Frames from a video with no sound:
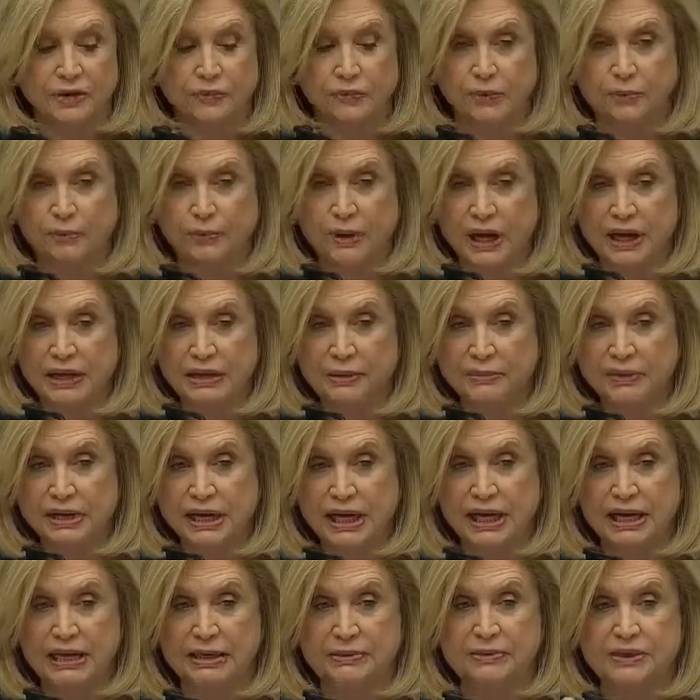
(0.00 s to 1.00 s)
Well, bottom
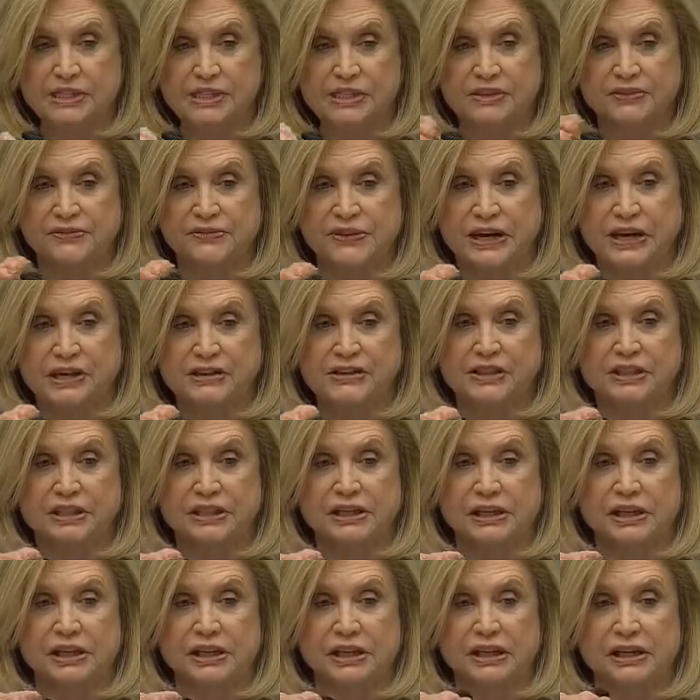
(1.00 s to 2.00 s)
line, Mr.
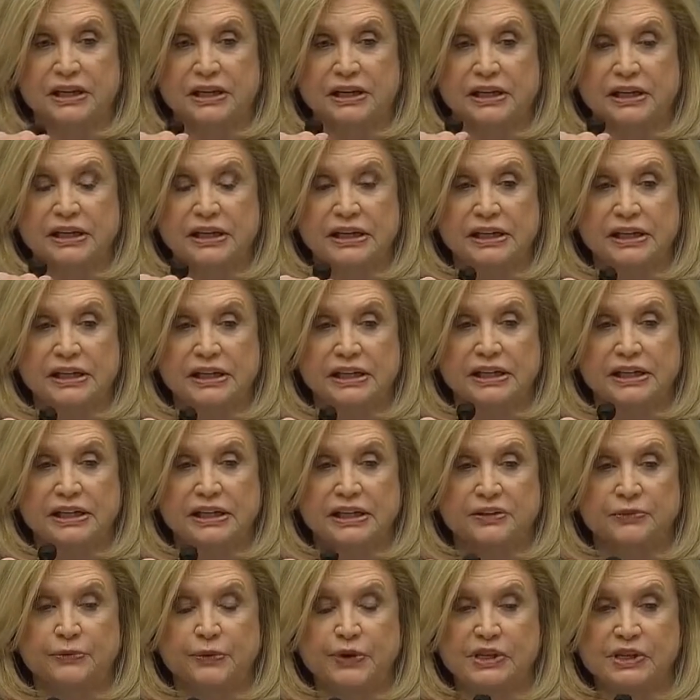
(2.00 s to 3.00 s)
Fauci, uh,
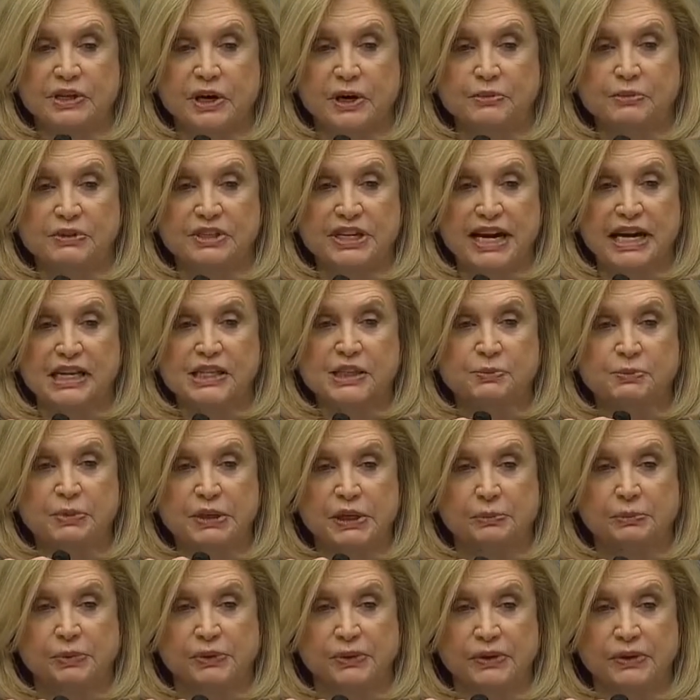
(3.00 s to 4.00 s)
if we don't test
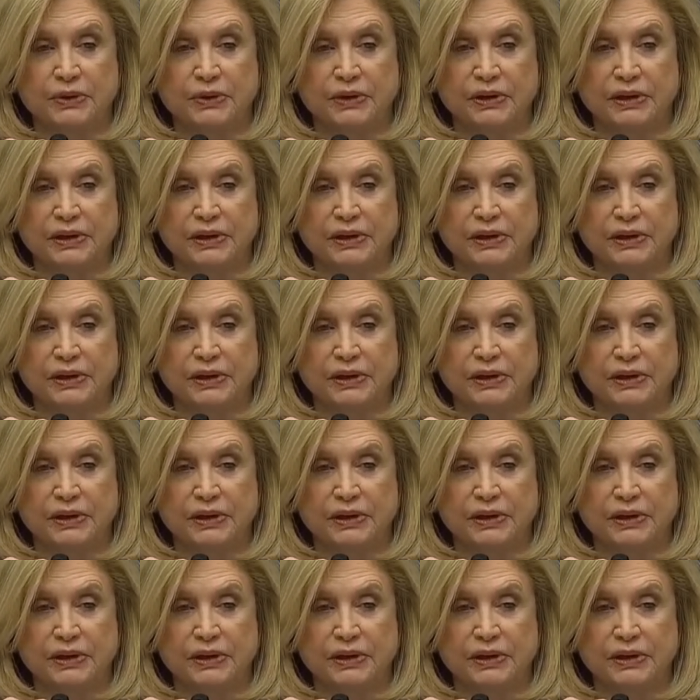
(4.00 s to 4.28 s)
people,